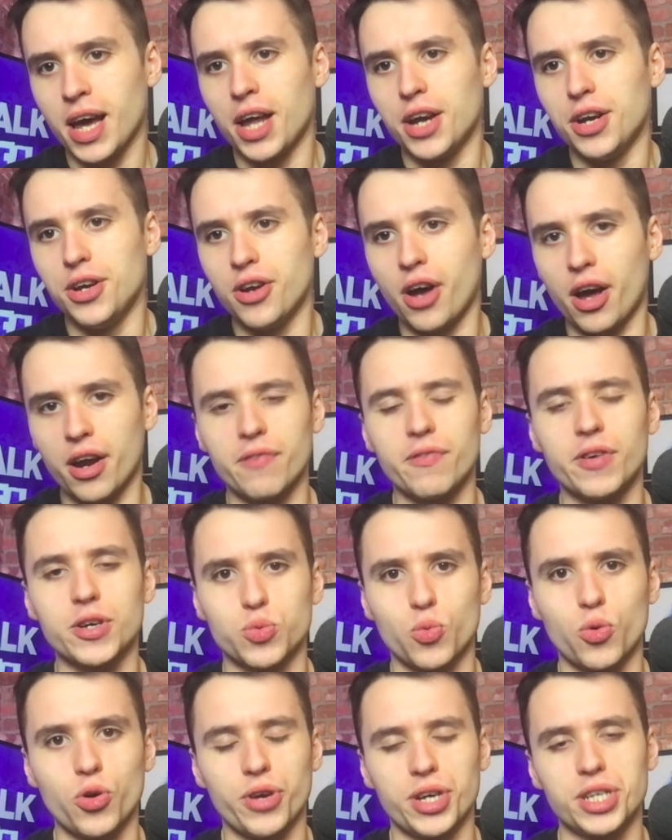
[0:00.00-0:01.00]
None of us
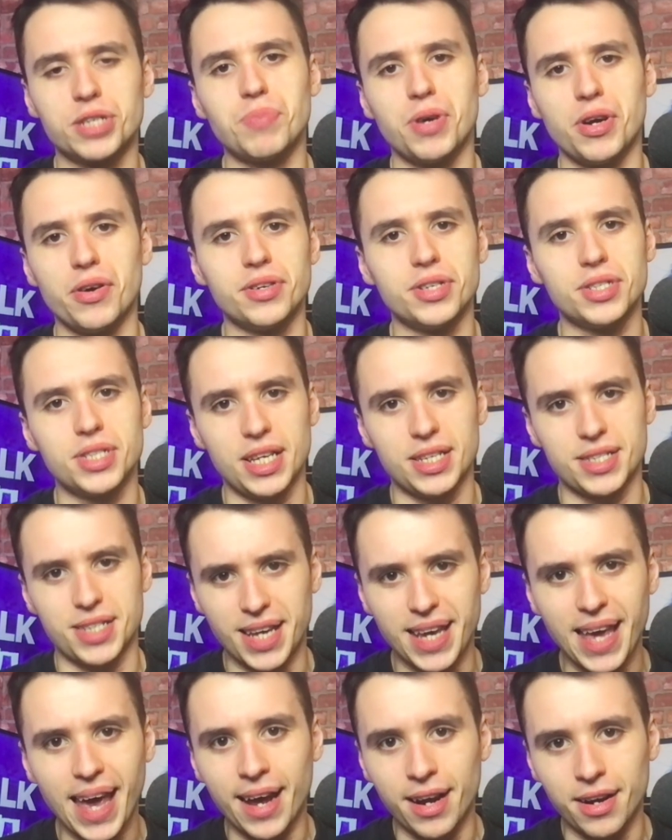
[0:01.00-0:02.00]
want to experience this
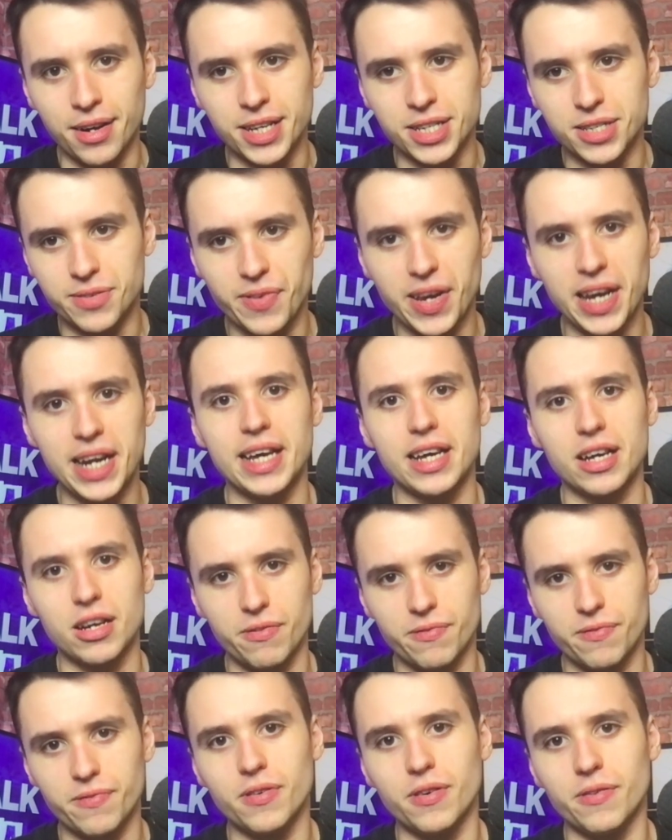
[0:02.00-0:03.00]
again, this feeling
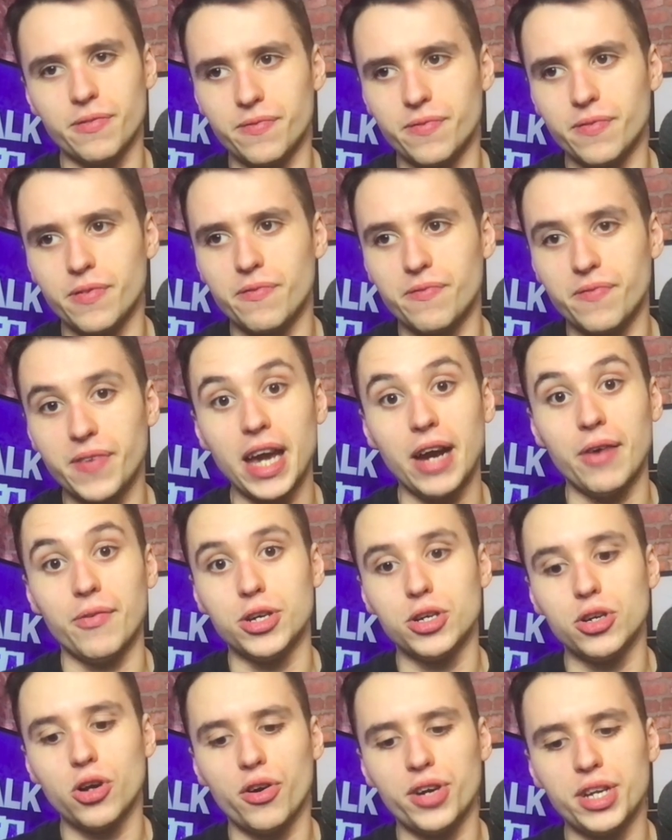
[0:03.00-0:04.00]
of fear.
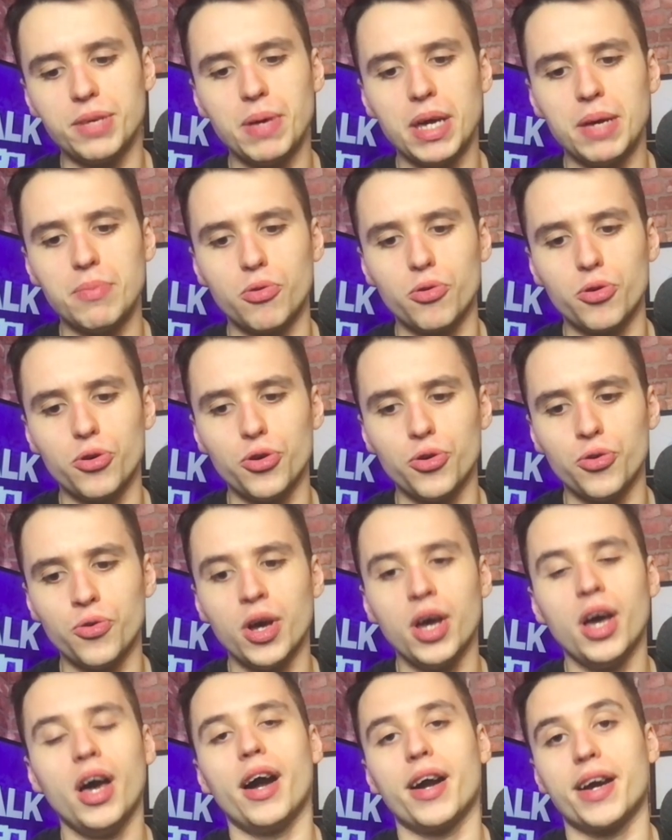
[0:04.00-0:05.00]
And not only people who
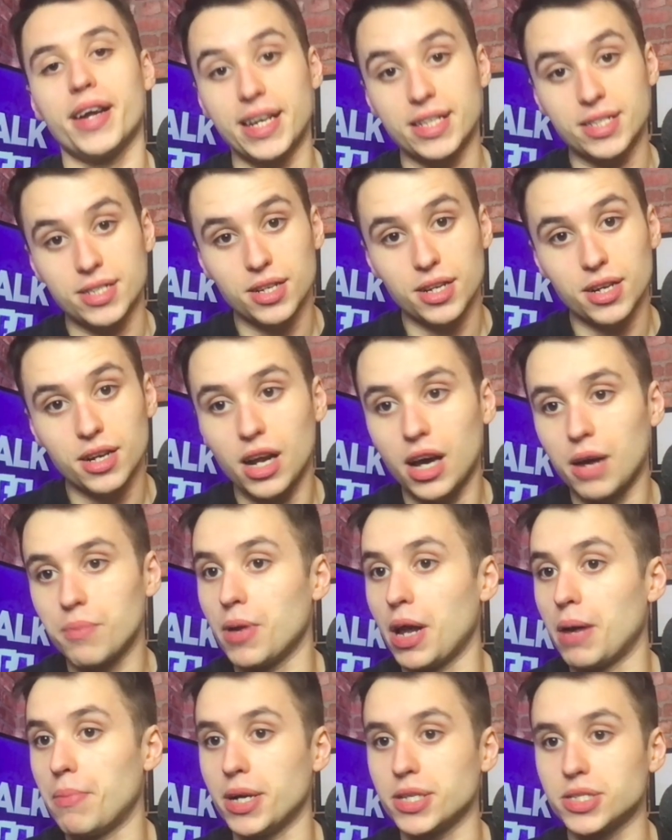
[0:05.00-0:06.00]
are connected to the club
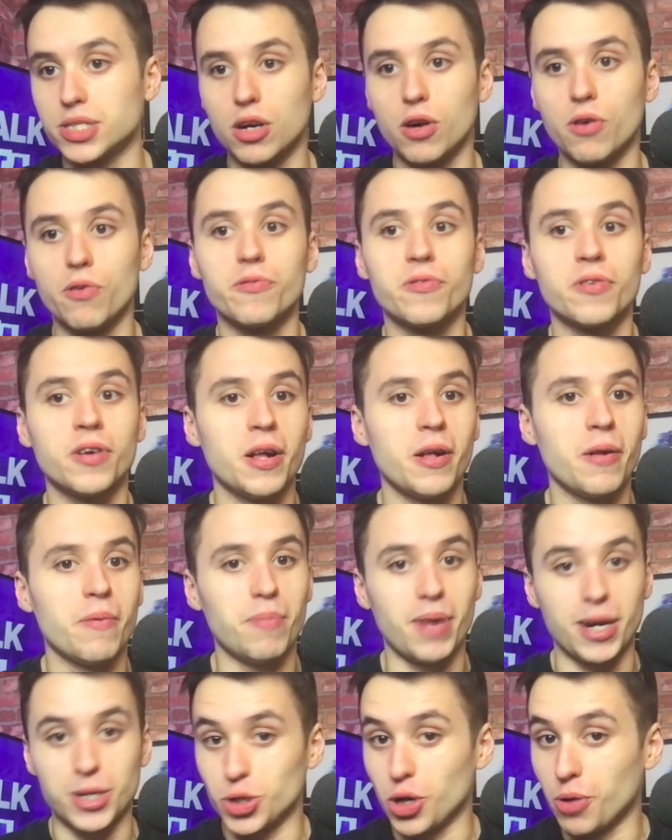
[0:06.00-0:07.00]
like myself,
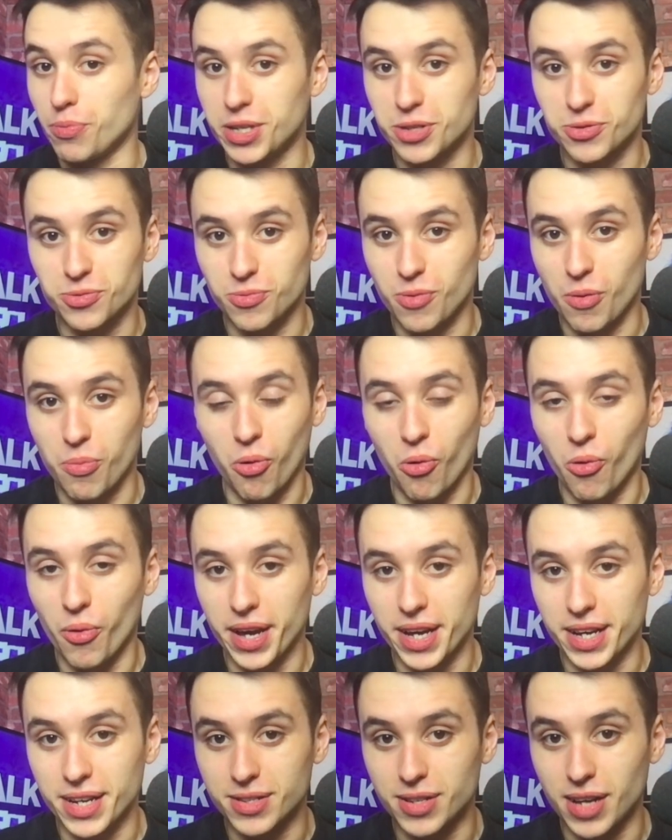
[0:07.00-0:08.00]
my job is
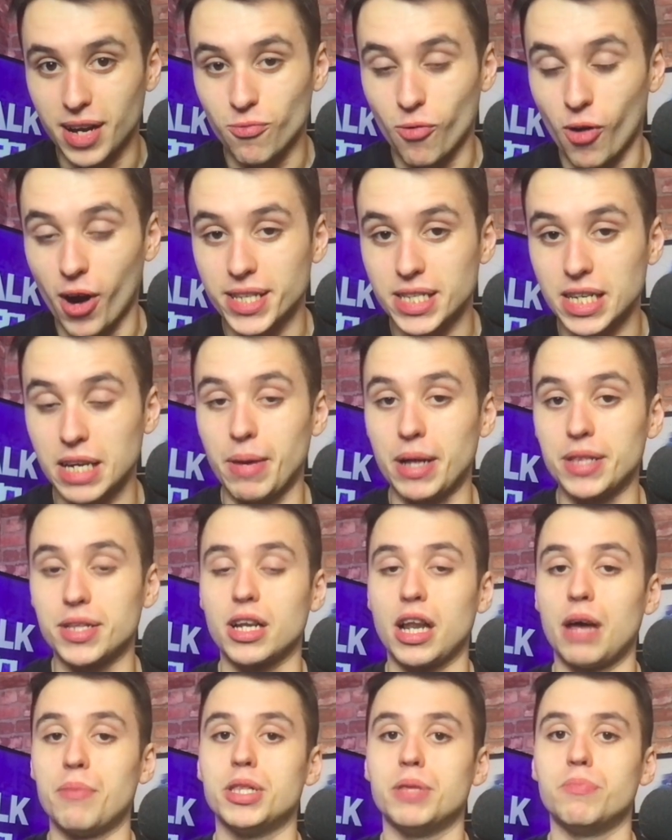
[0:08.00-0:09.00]
reporting and writing about the
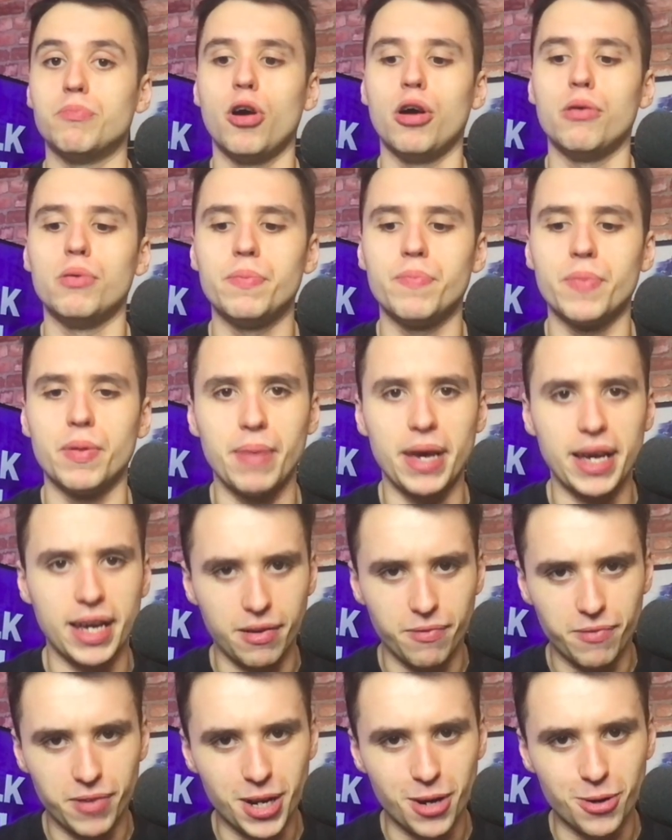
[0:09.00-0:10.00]
club at the moment and
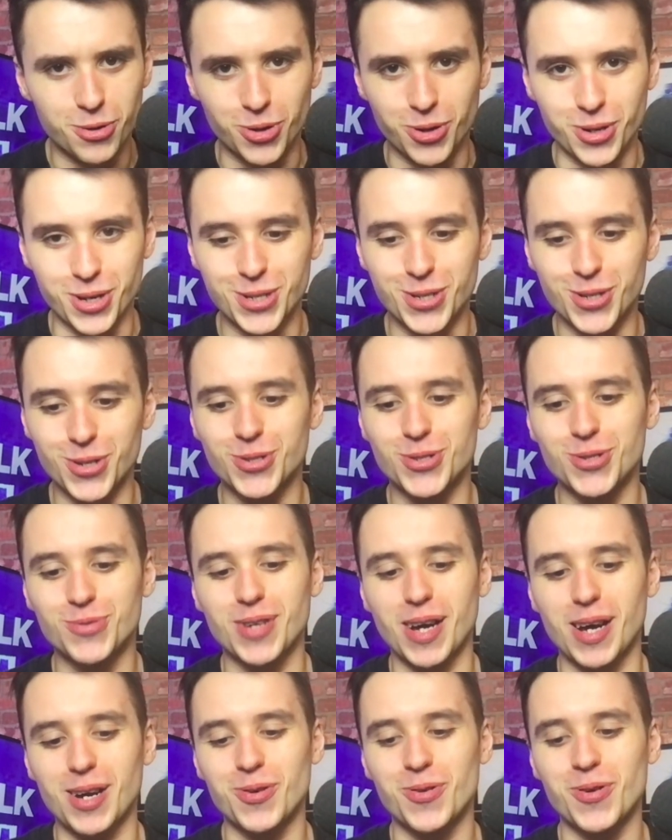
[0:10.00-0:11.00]
making videos on this YouTube
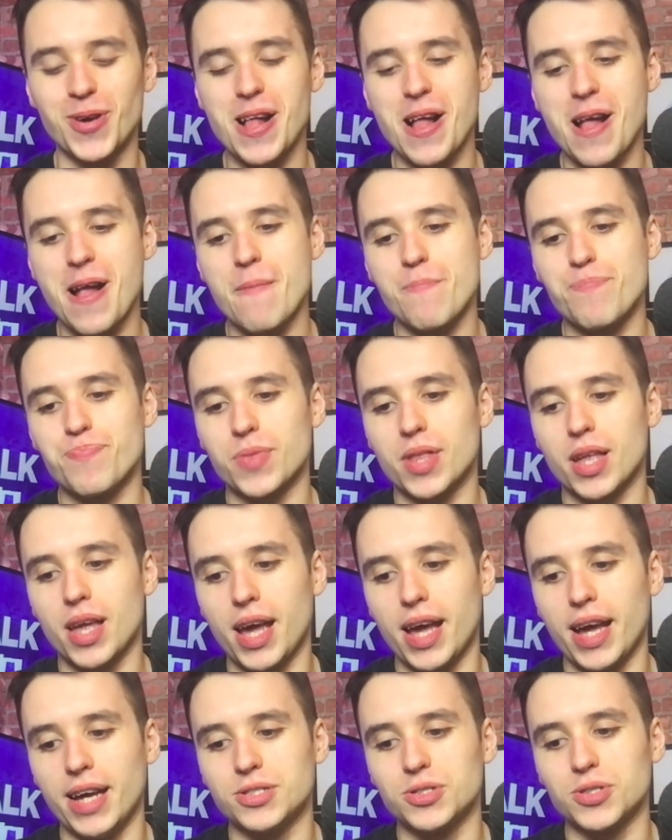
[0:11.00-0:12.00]
channel,
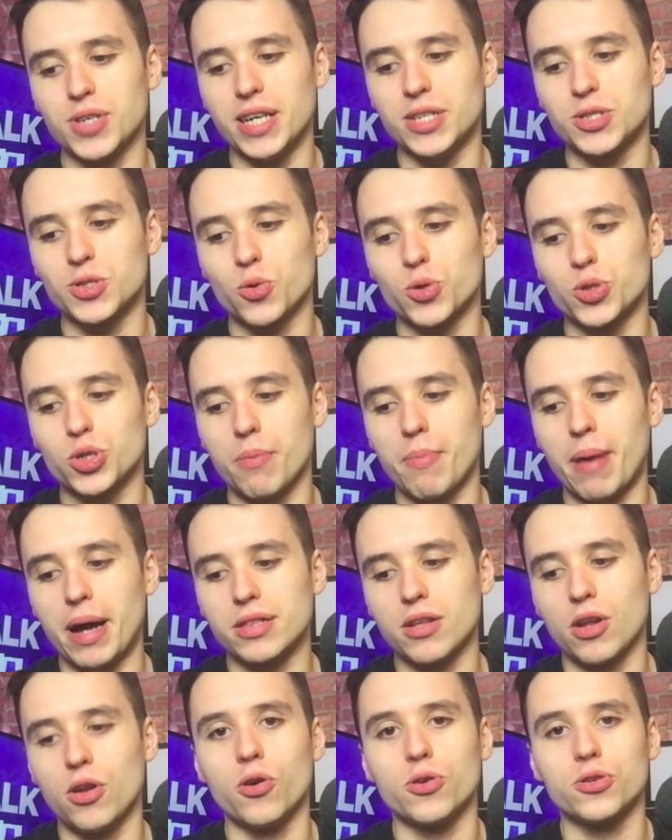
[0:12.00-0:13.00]
it's also about
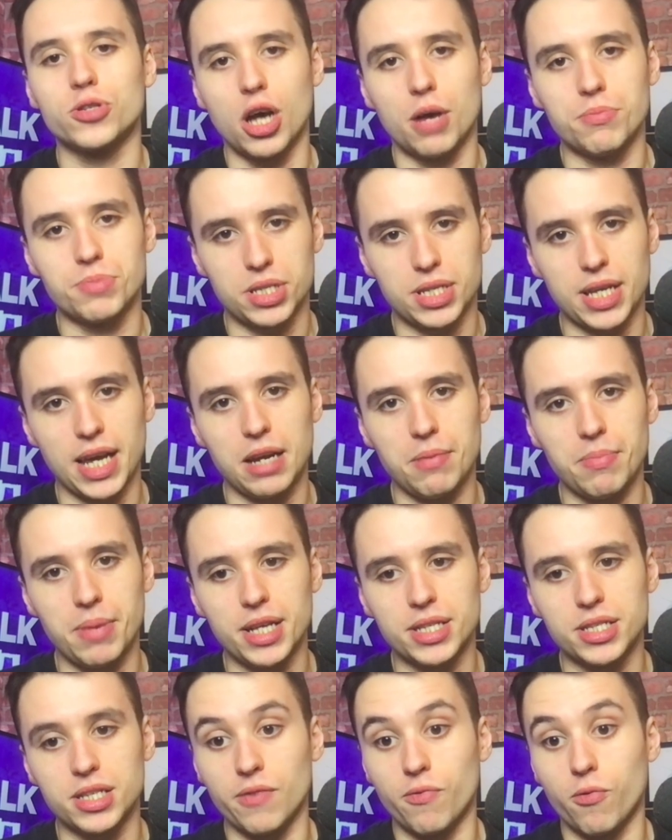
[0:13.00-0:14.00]
the long-term
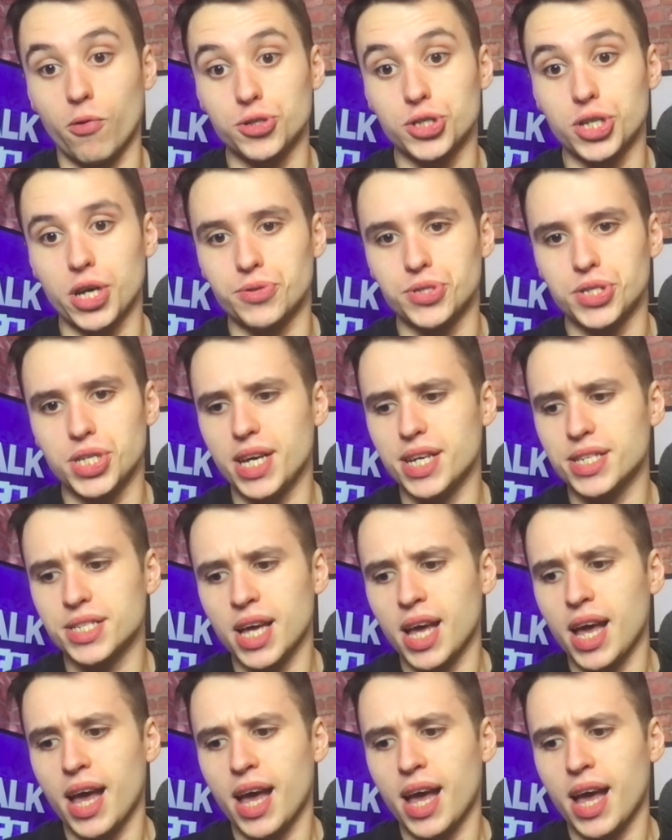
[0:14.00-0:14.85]
sustainability of what Chelsea is,